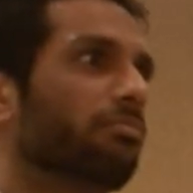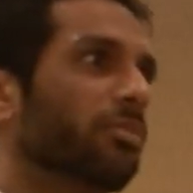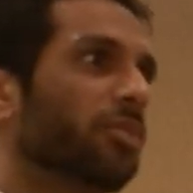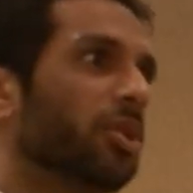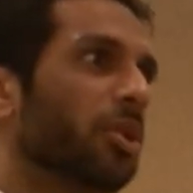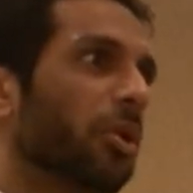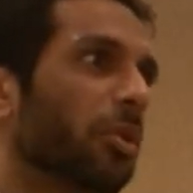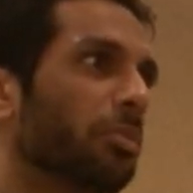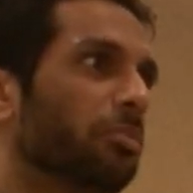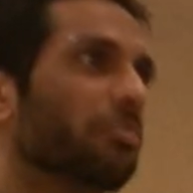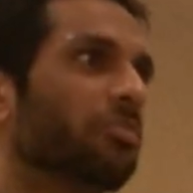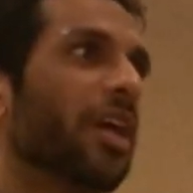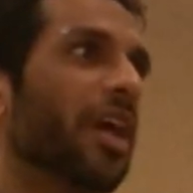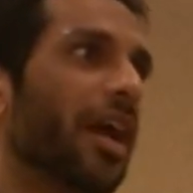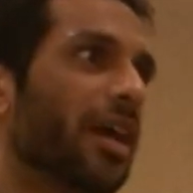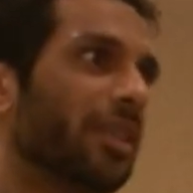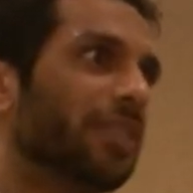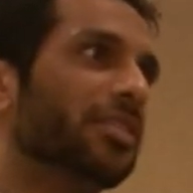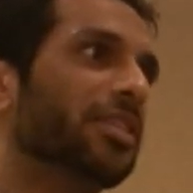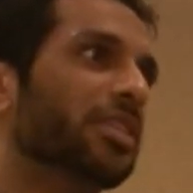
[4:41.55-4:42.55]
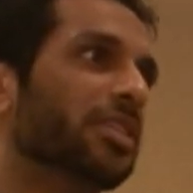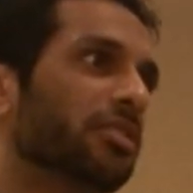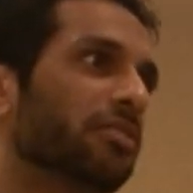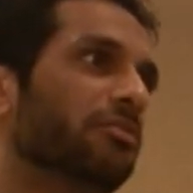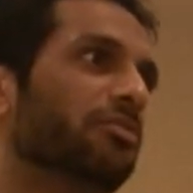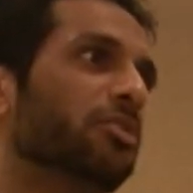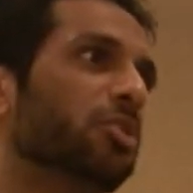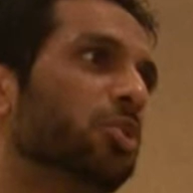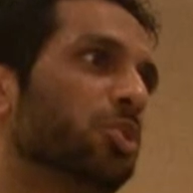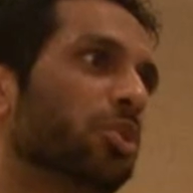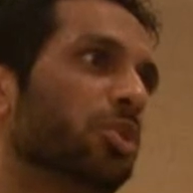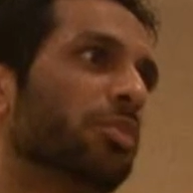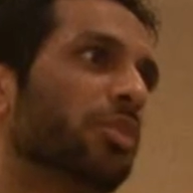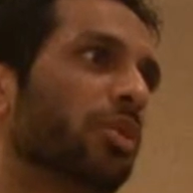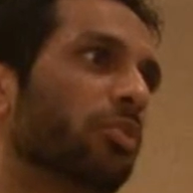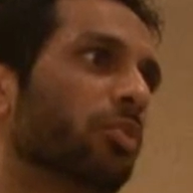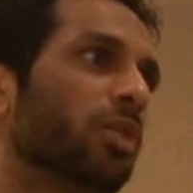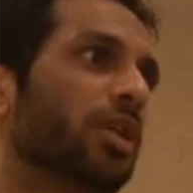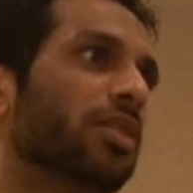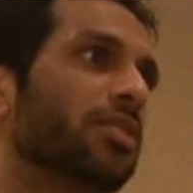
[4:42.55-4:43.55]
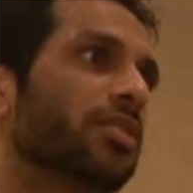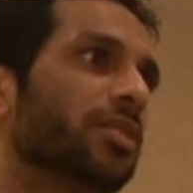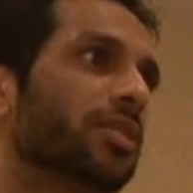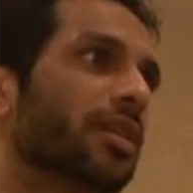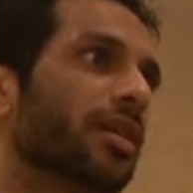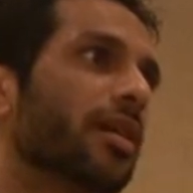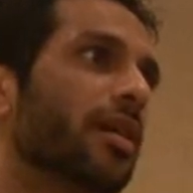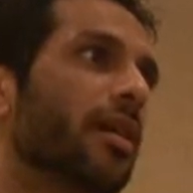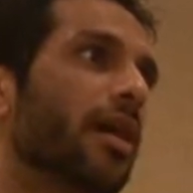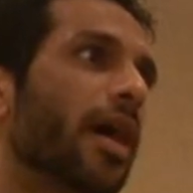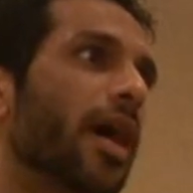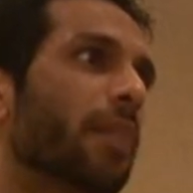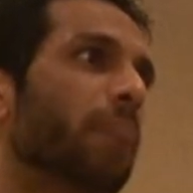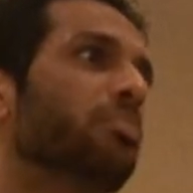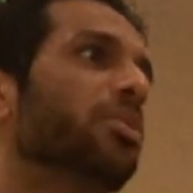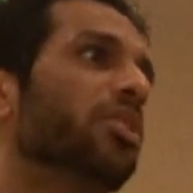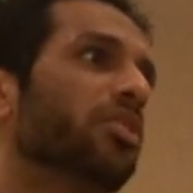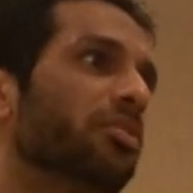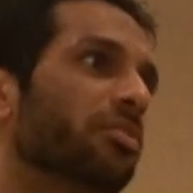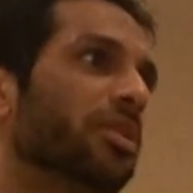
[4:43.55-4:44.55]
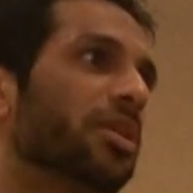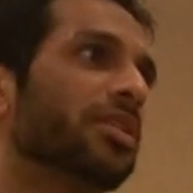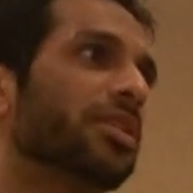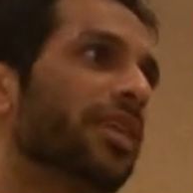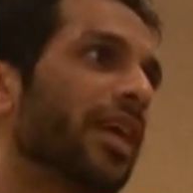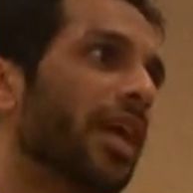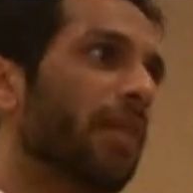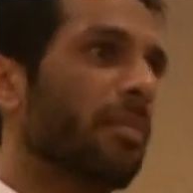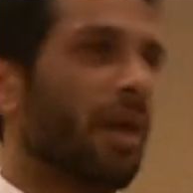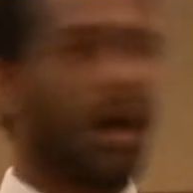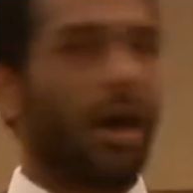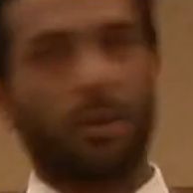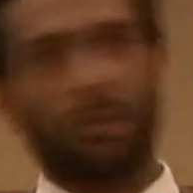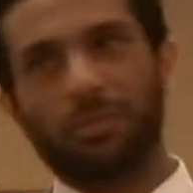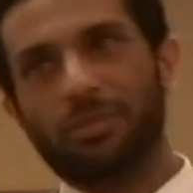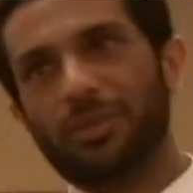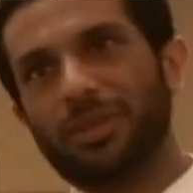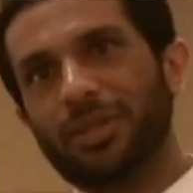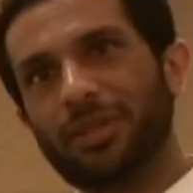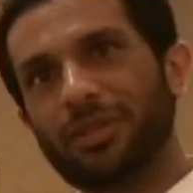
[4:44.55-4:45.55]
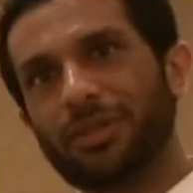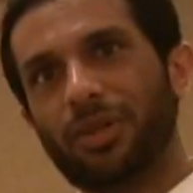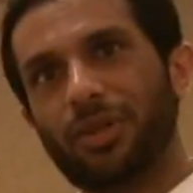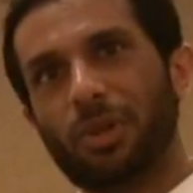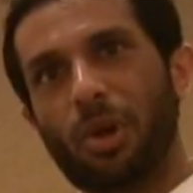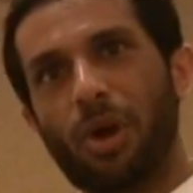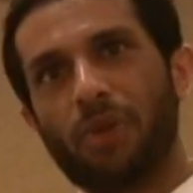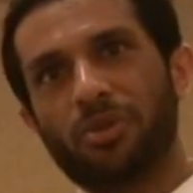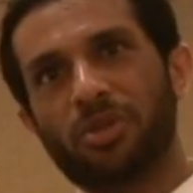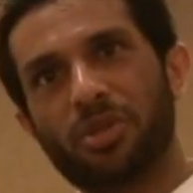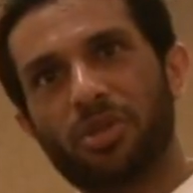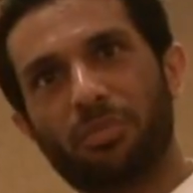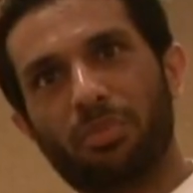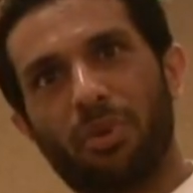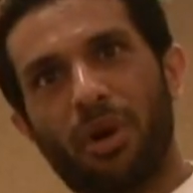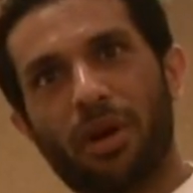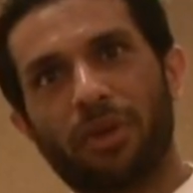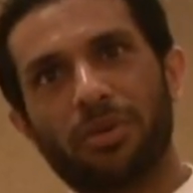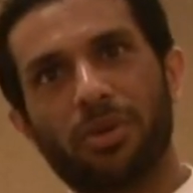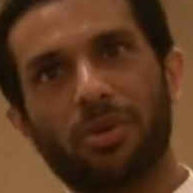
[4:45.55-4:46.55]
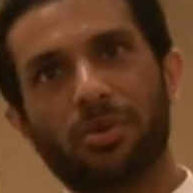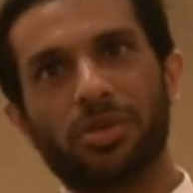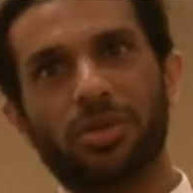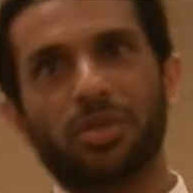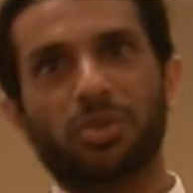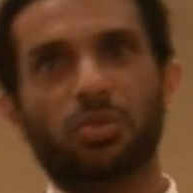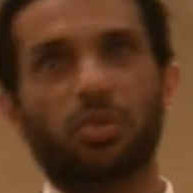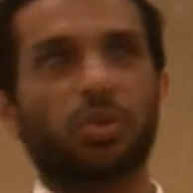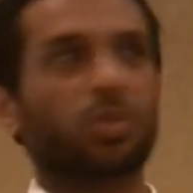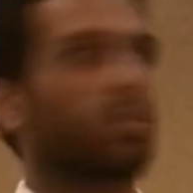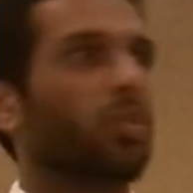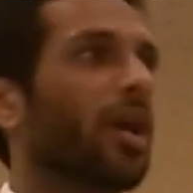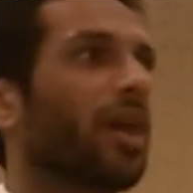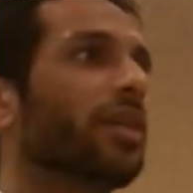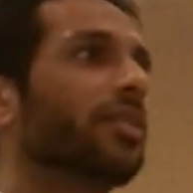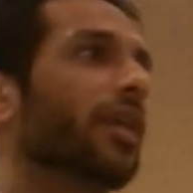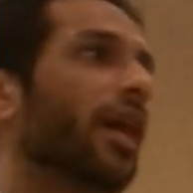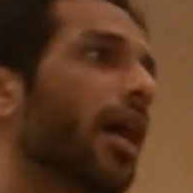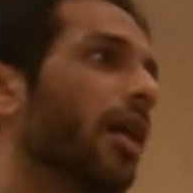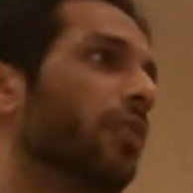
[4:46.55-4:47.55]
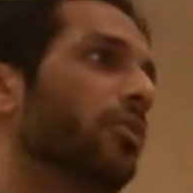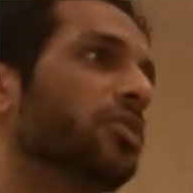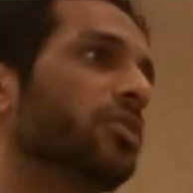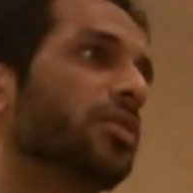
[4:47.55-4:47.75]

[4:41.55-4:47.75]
you know, they had a decent future, but once MP3s came out, the long-term prognosis was way down.